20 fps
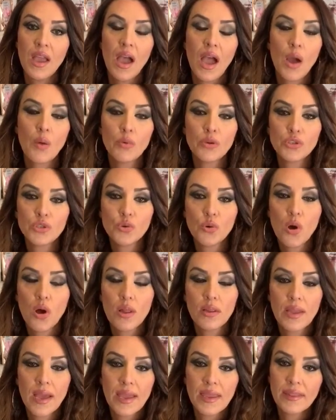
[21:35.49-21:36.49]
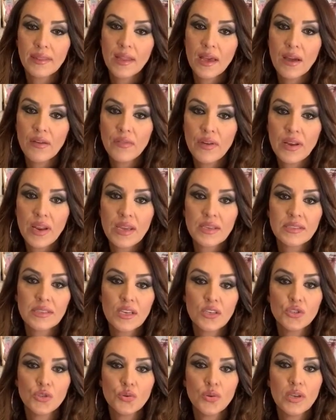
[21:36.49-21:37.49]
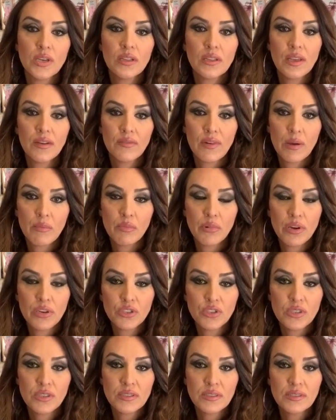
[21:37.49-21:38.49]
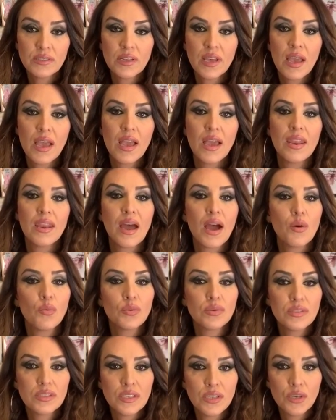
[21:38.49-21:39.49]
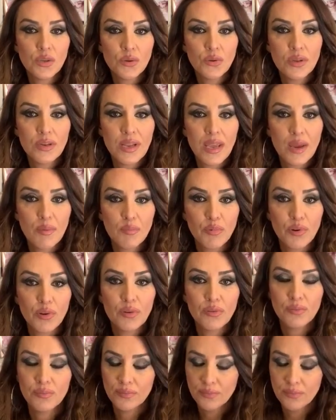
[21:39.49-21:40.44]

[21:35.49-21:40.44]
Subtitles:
I wish you all light and love, and I send you healing vibrations, and I will see you in April.